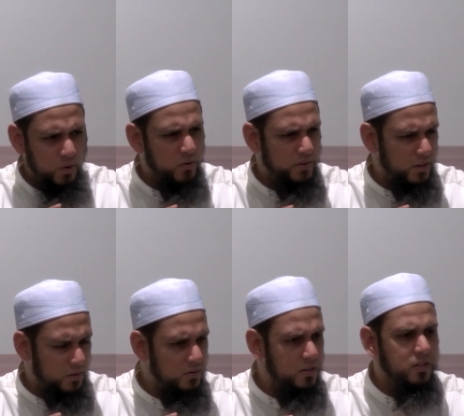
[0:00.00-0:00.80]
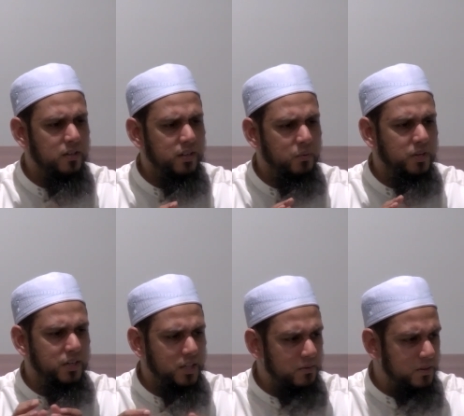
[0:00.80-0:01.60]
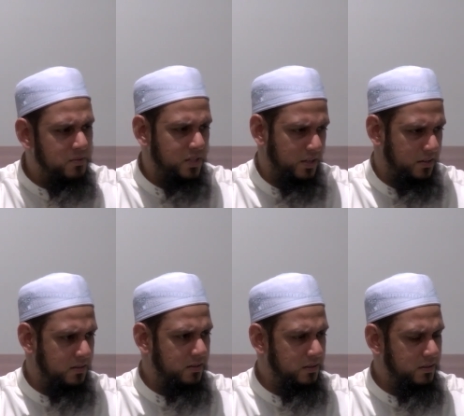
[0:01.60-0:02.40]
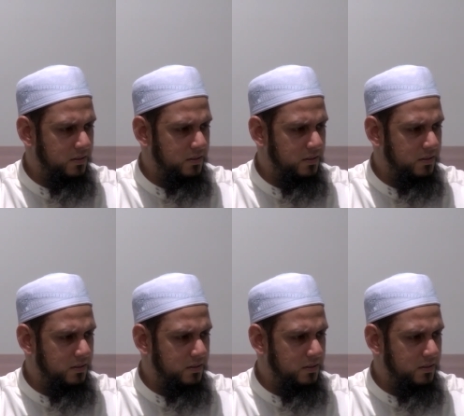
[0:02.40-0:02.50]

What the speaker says: No, if they don't, then we can give them zakat.